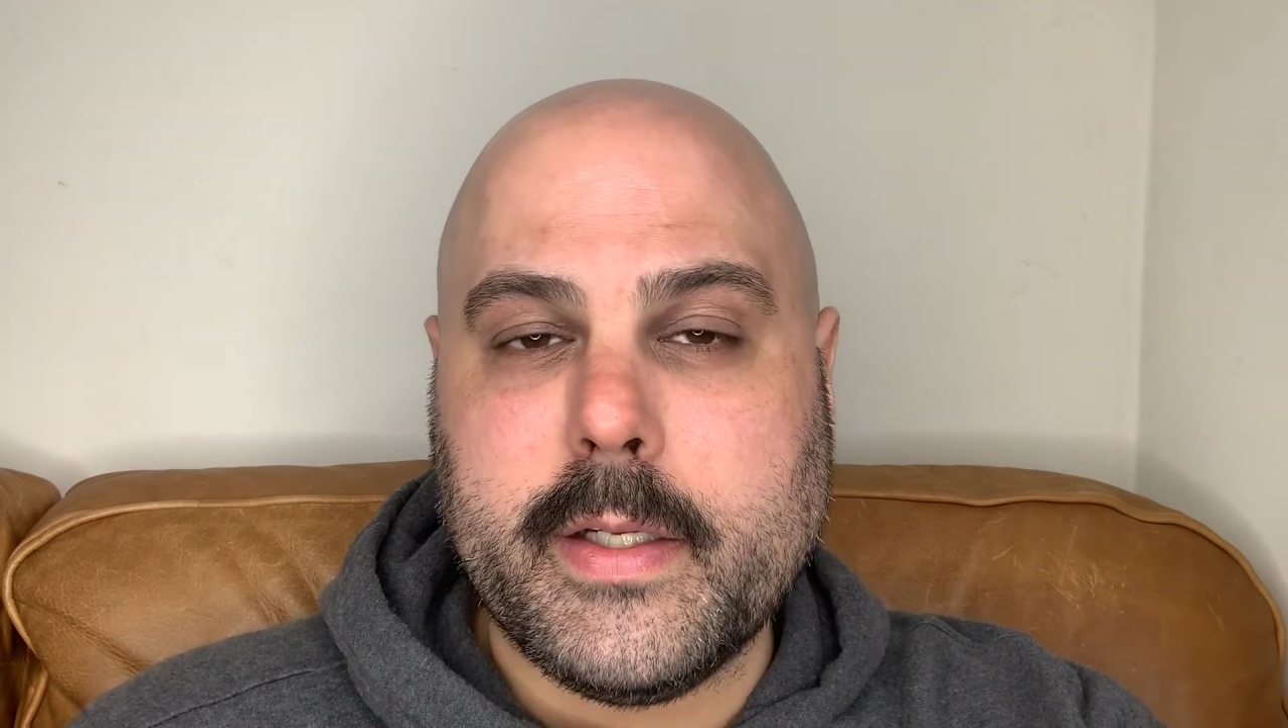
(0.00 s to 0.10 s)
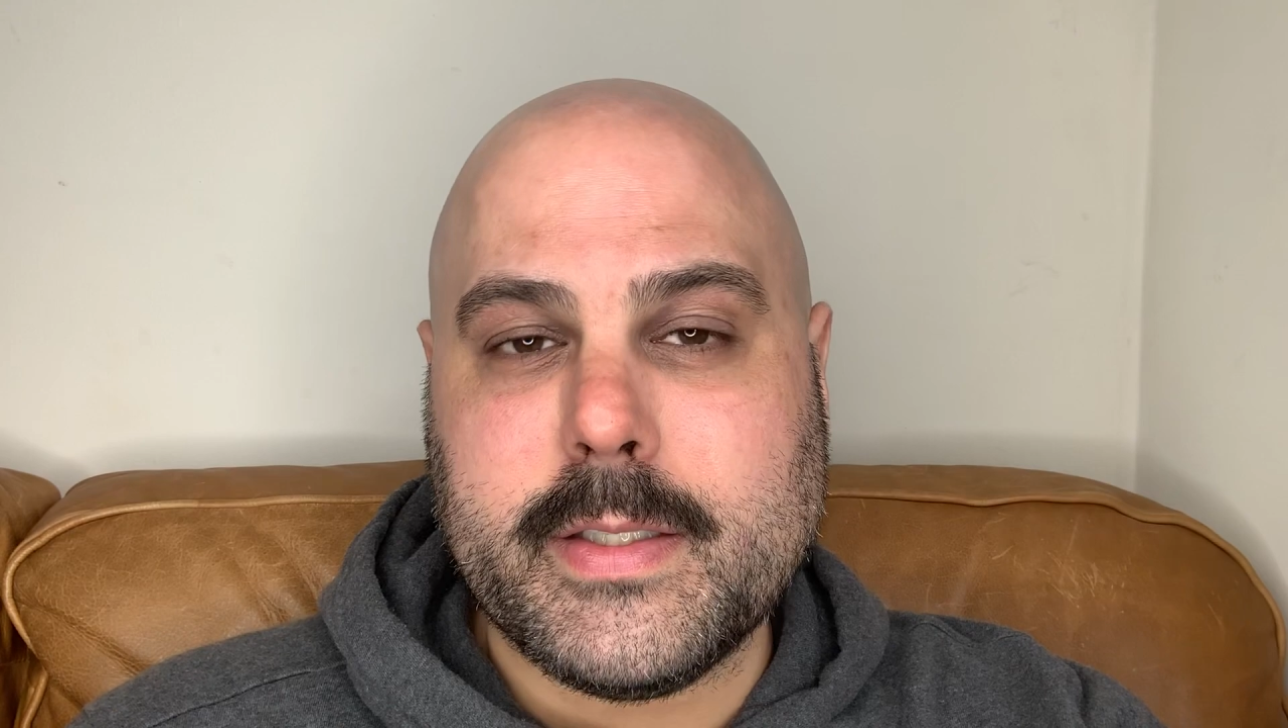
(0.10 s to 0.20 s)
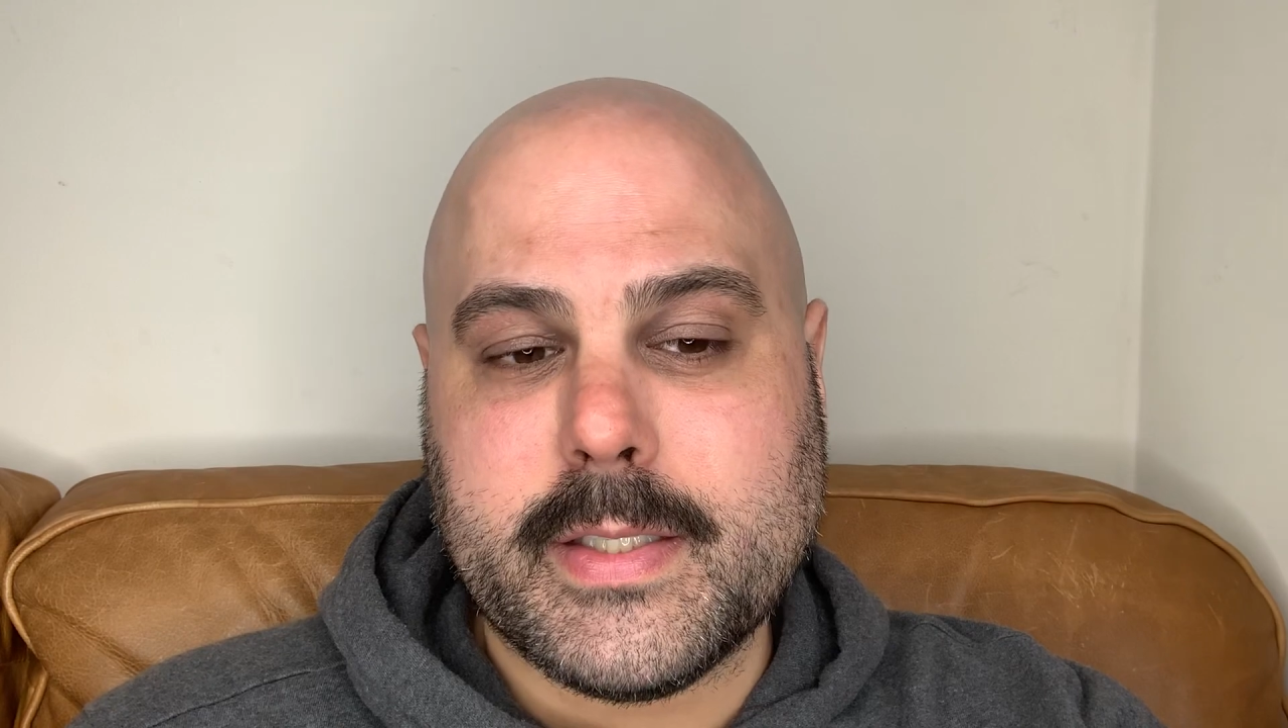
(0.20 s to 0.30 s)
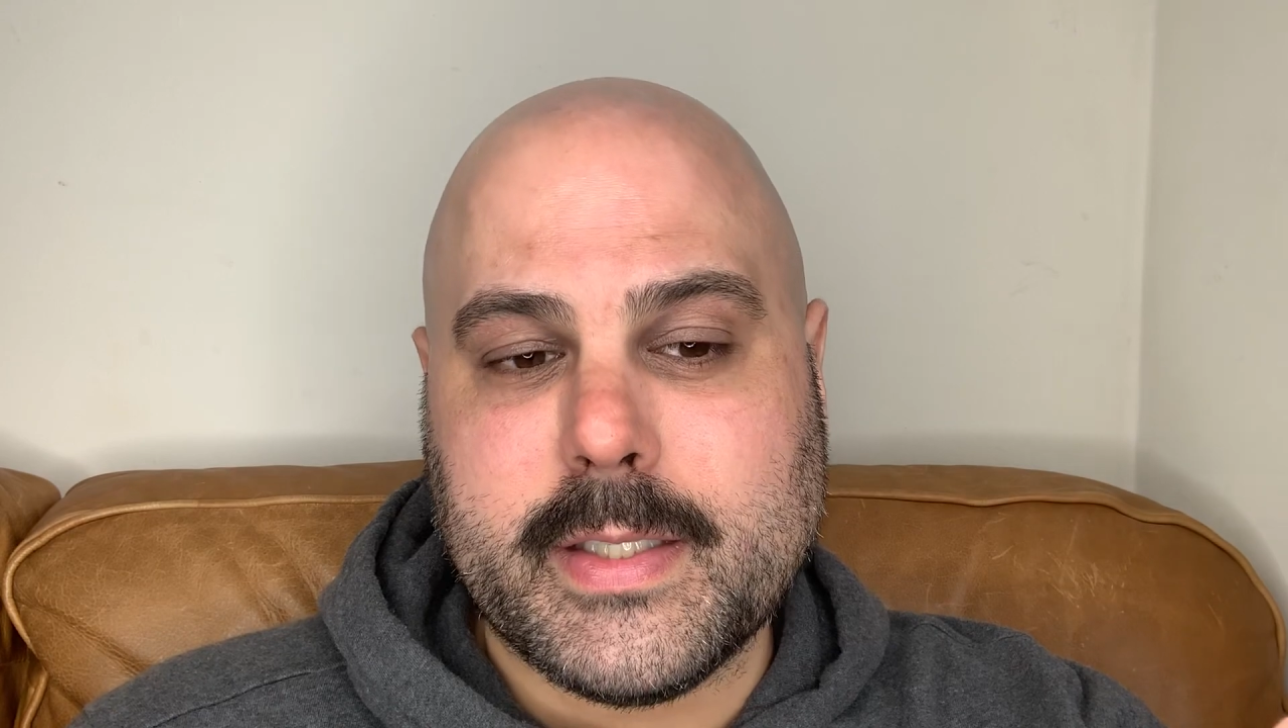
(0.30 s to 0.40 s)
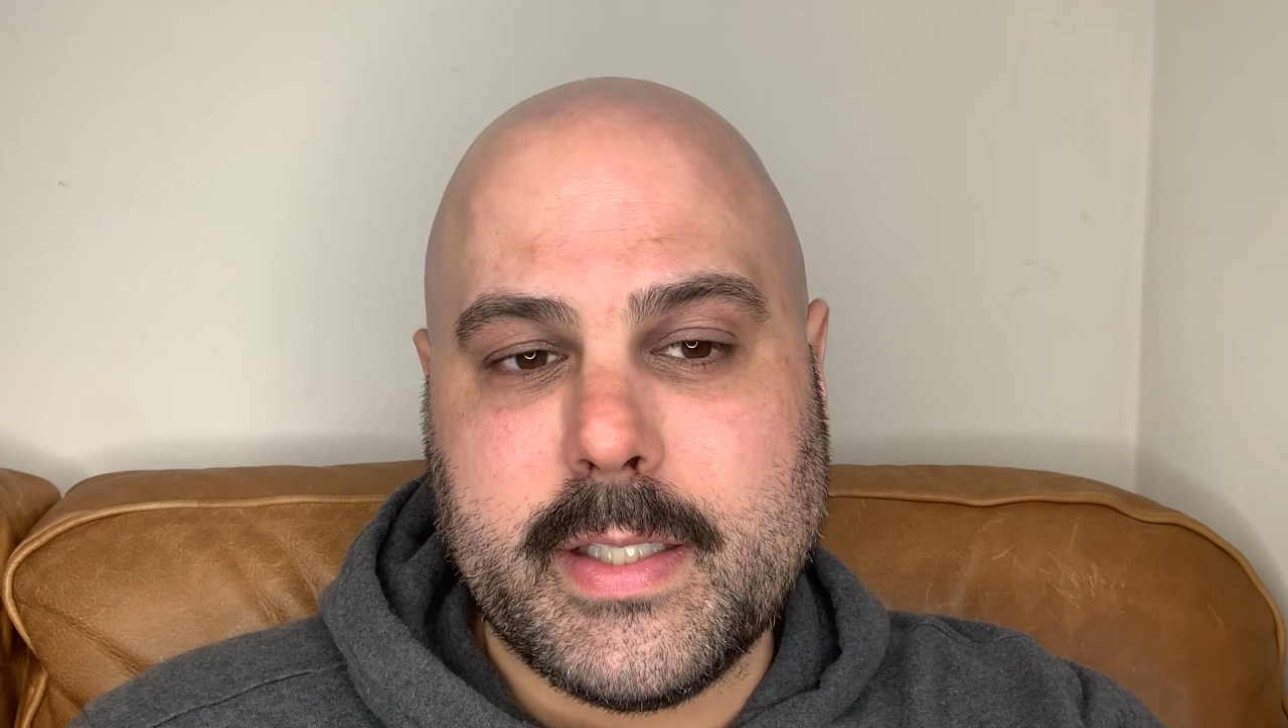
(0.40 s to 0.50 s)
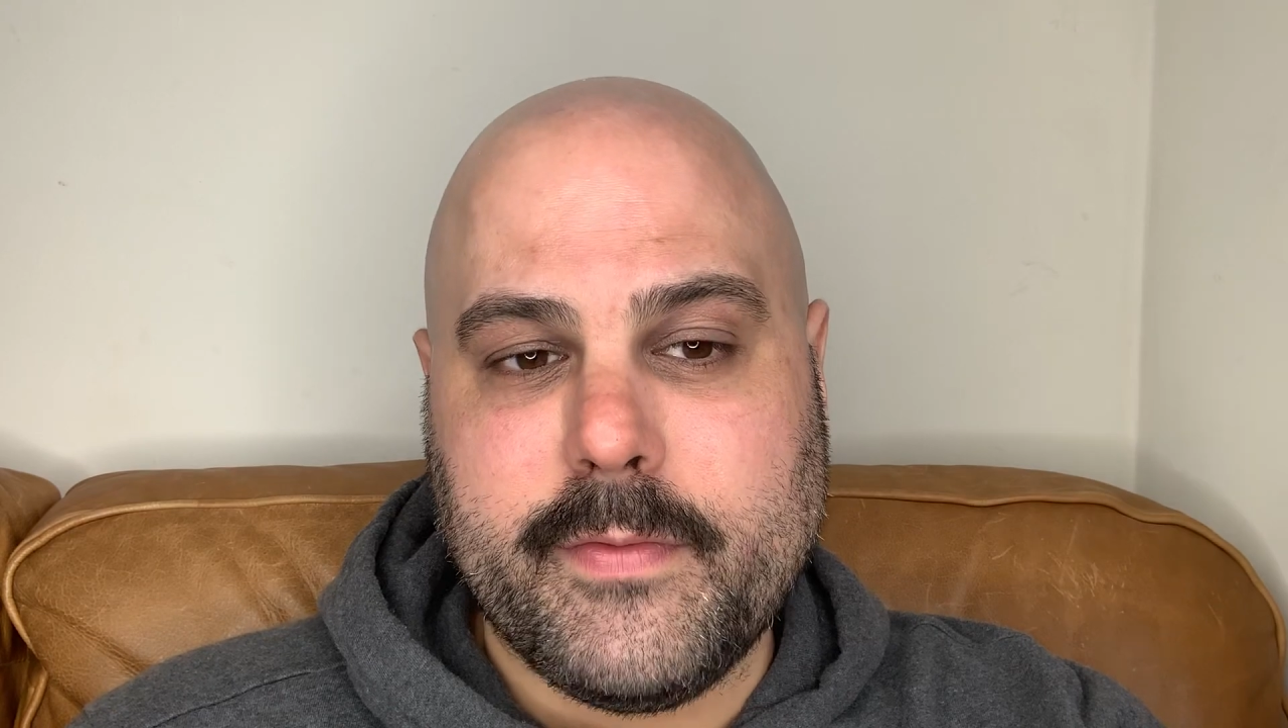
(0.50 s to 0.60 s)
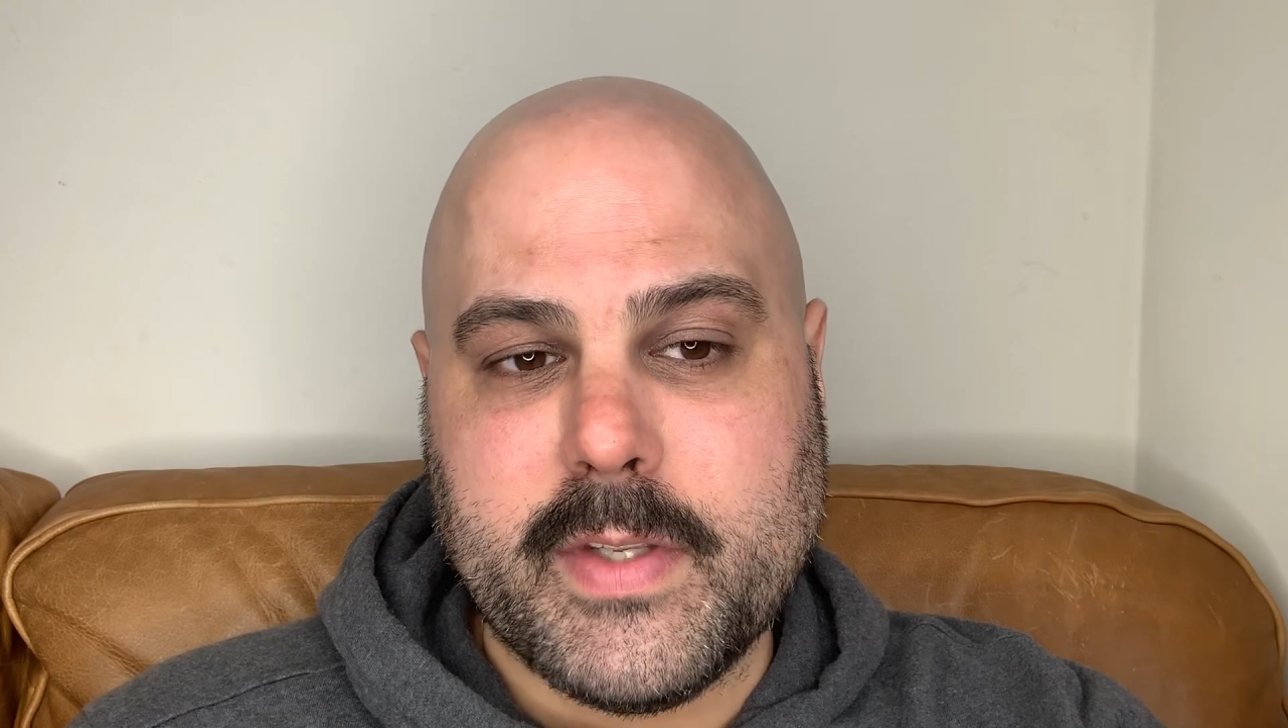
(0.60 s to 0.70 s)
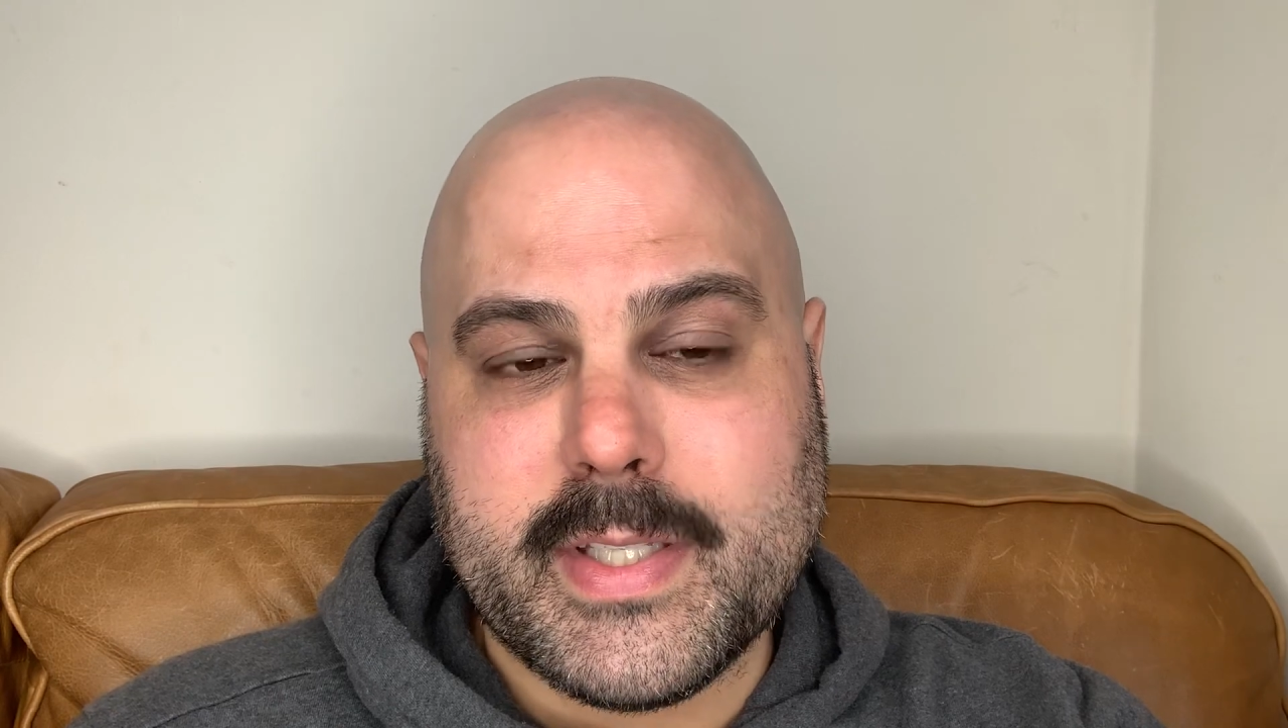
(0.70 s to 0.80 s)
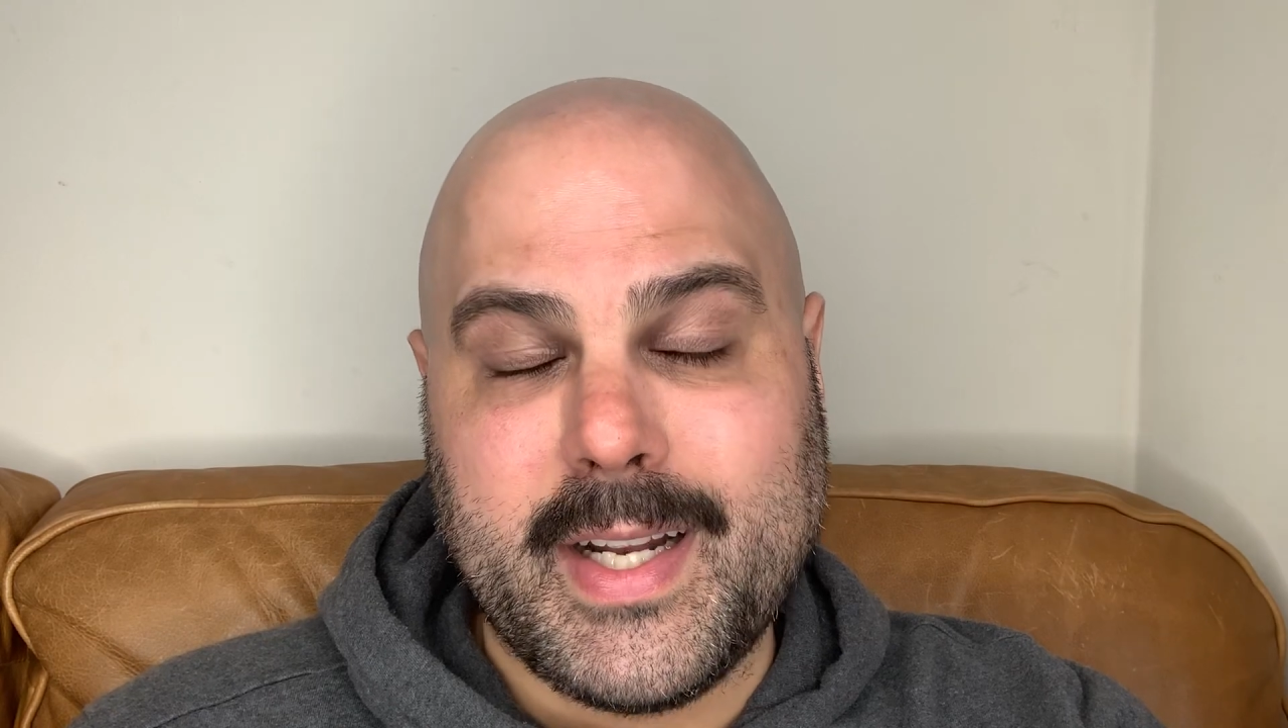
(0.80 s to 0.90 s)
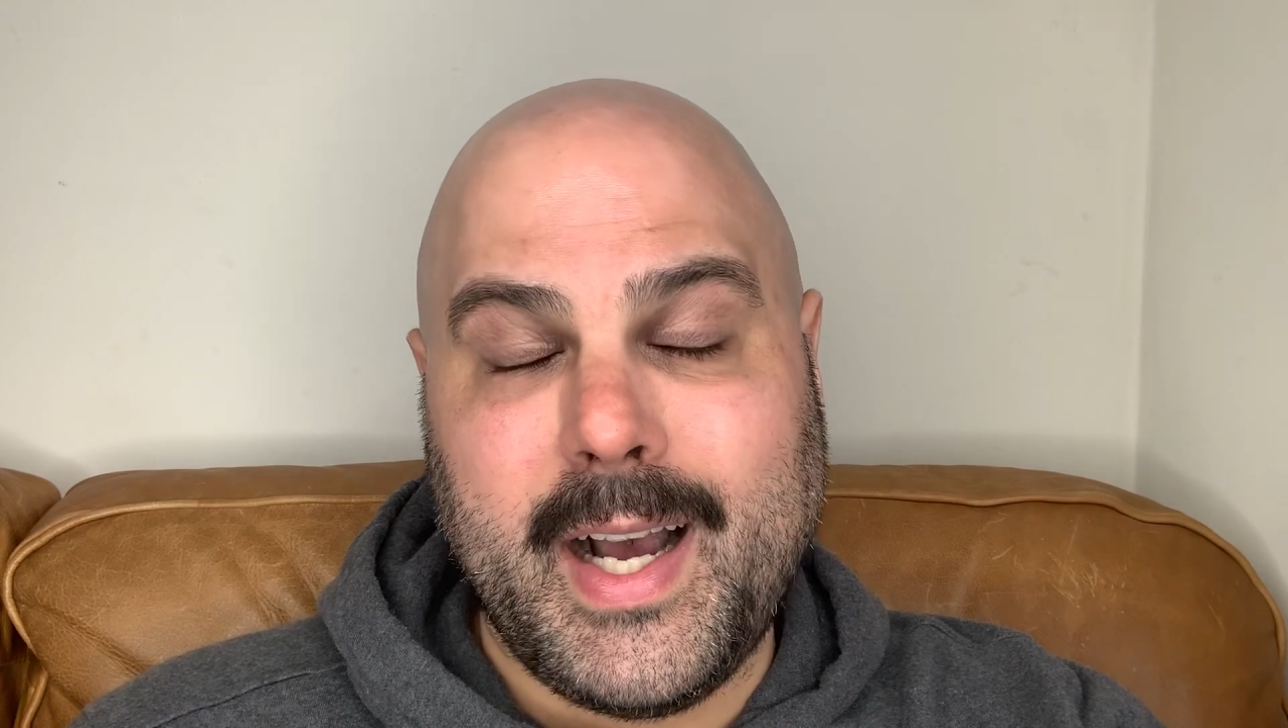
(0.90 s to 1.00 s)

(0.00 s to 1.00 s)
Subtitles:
just leave this in a